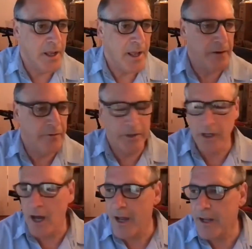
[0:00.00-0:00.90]
Hendrik,
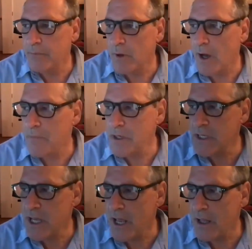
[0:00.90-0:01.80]
I
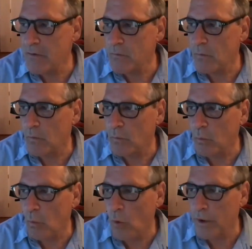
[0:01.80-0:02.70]
began
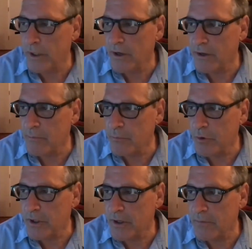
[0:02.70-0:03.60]
working on a
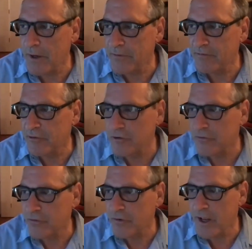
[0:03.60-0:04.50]
book about the
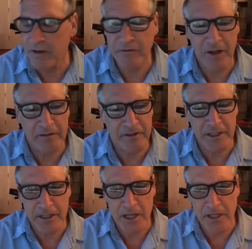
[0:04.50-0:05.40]
search for an AIDS
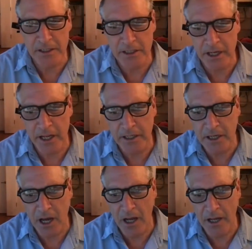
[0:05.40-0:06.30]
vaccine in
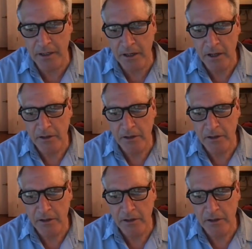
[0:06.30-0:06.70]
1989.